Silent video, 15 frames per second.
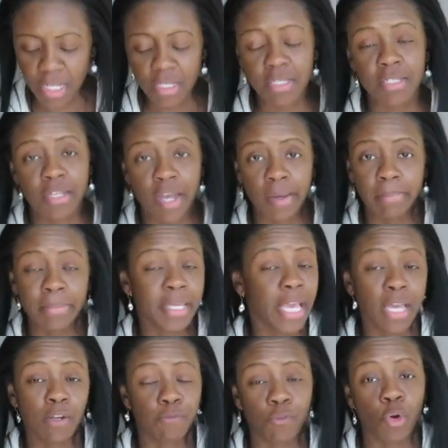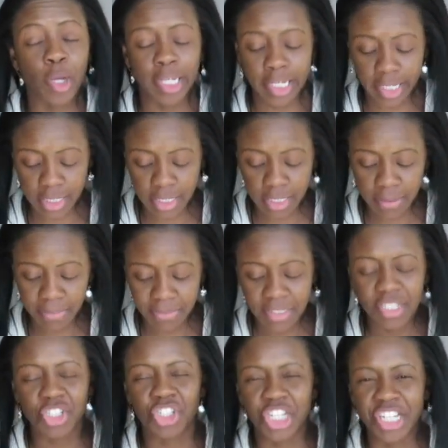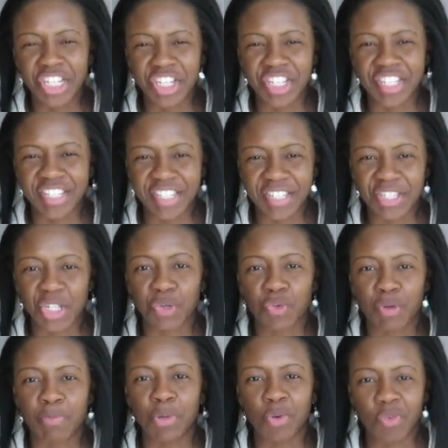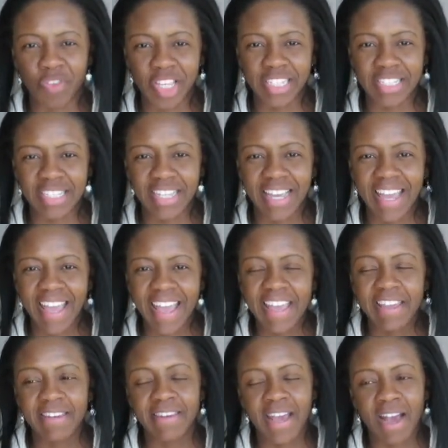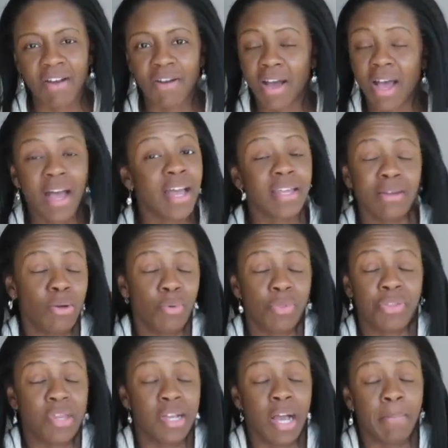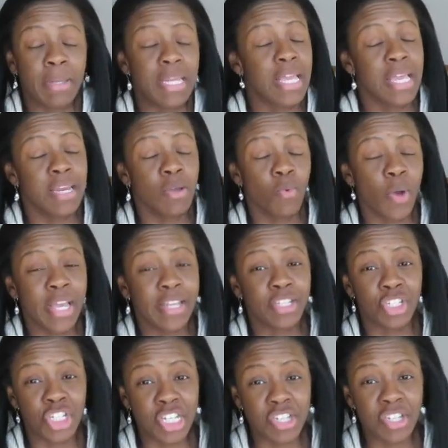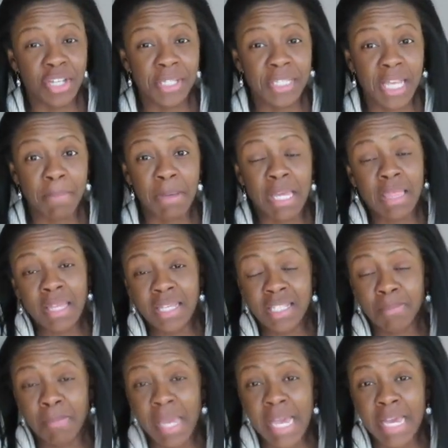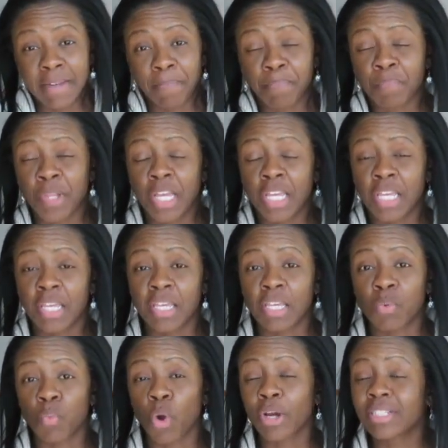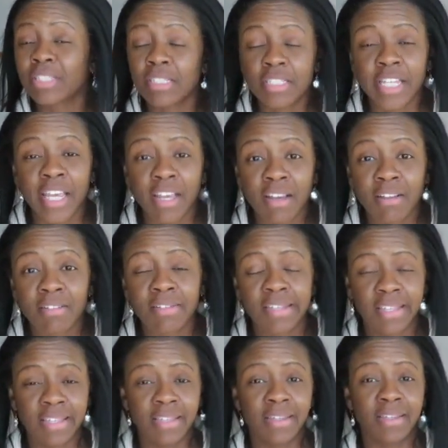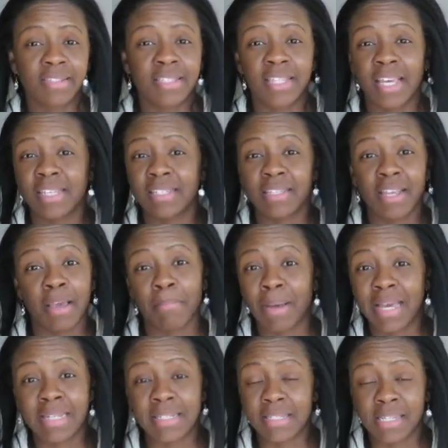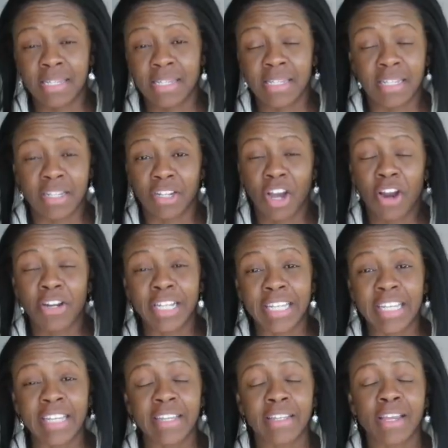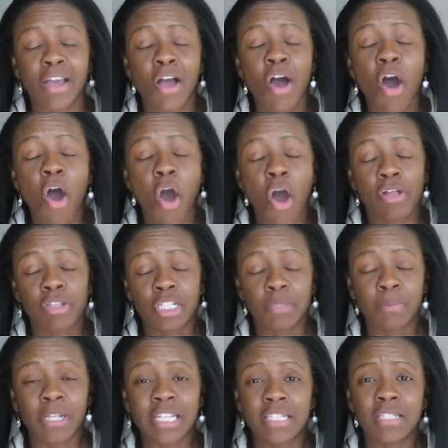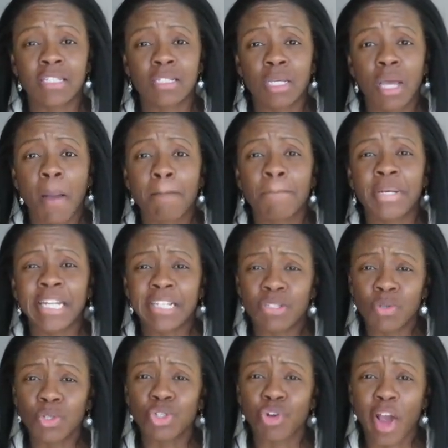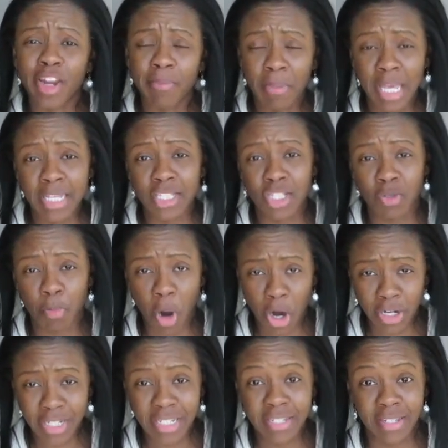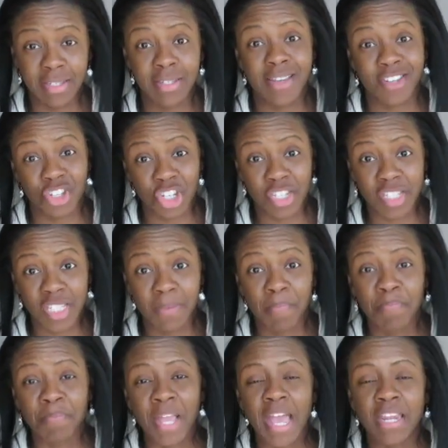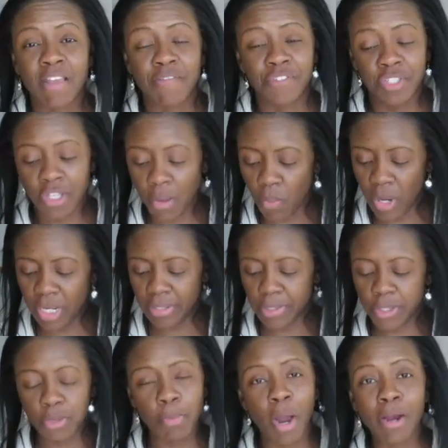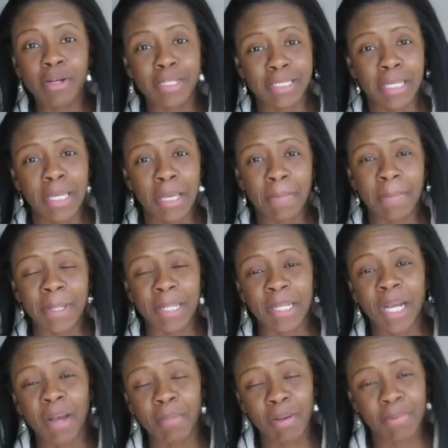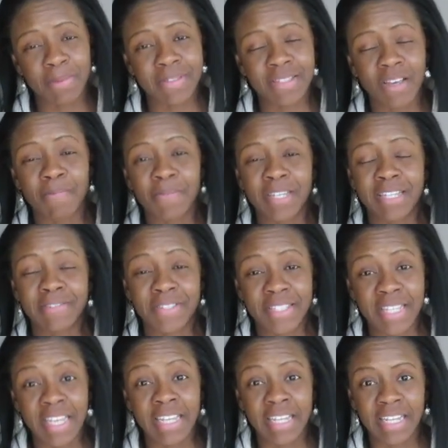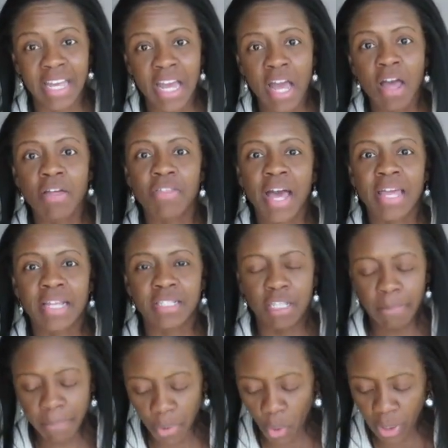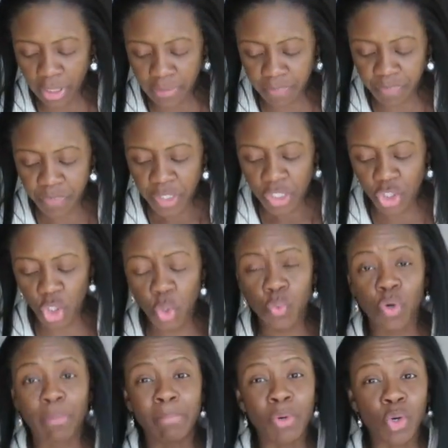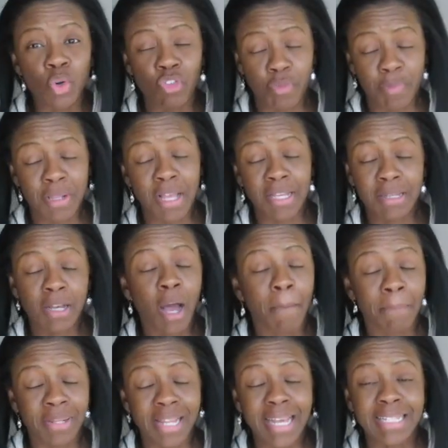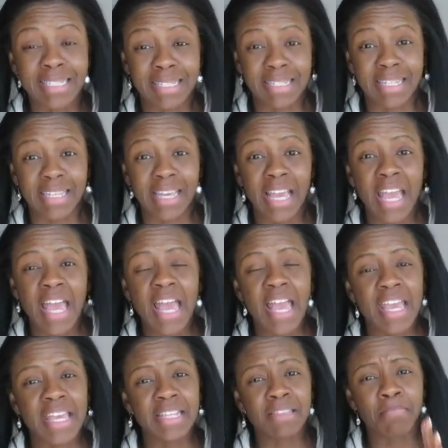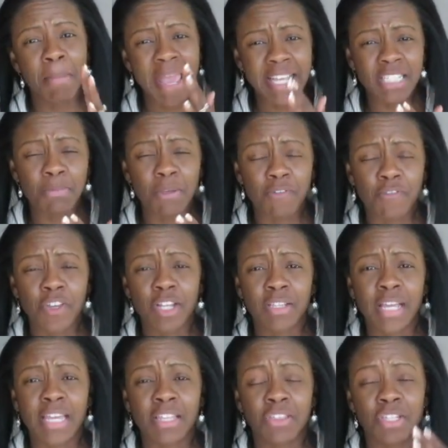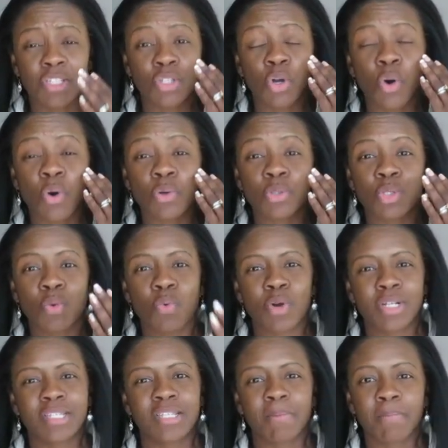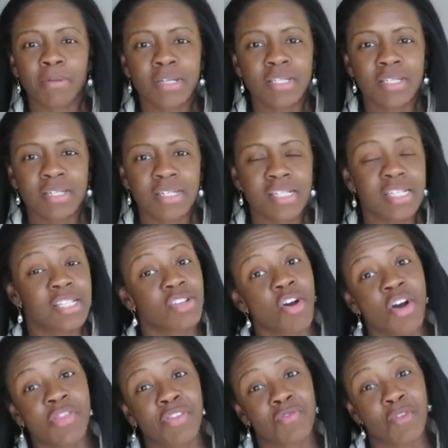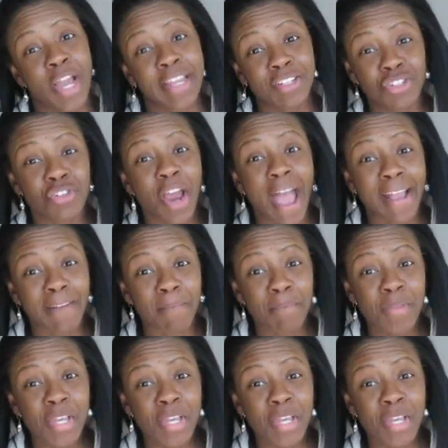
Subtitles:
Some can avoid it. Geniuses remove it." Now, I don't think I'm in any way a genius. I mean, this man, he worked at Yale, he attended MIT and Carnegie and all these places, but I do try to make smart decisions. And if someone as smart as him can come up with something of saying that it's important to remove complexity, it makes me feel like this goal towards simplicity is on the right track.